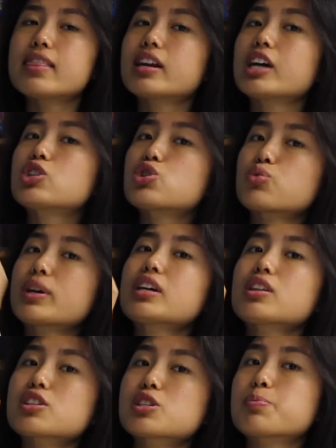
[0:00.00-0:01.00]
And then I
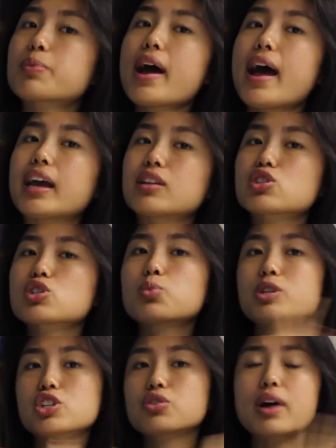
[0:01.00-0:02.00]
drink the spray and
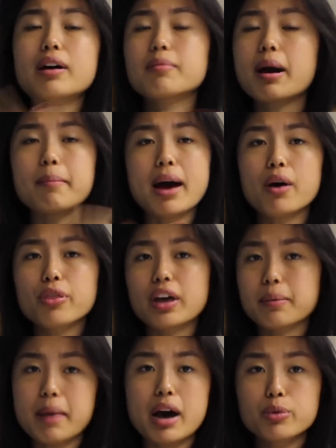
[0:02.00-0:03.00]
swish it around in my mouth
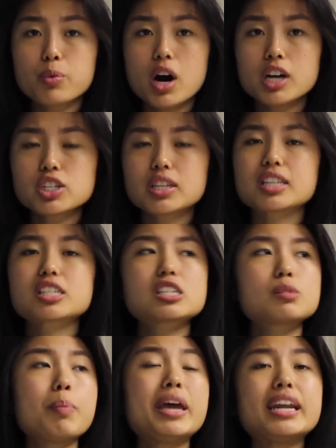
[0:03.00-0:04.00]
like mouthwash and then
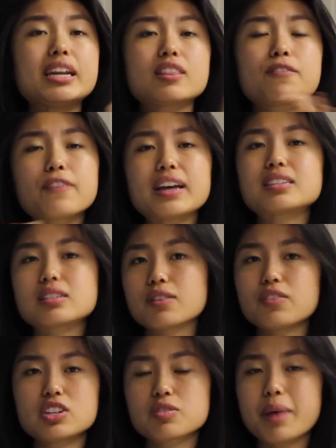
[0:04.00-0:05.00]
spit it in the faces
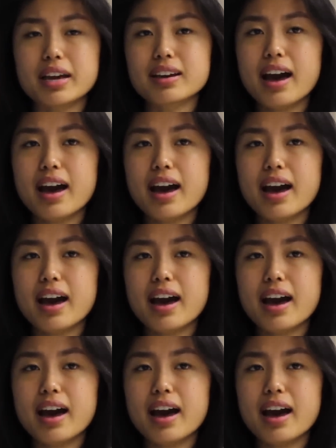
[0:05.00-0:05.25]
of each of my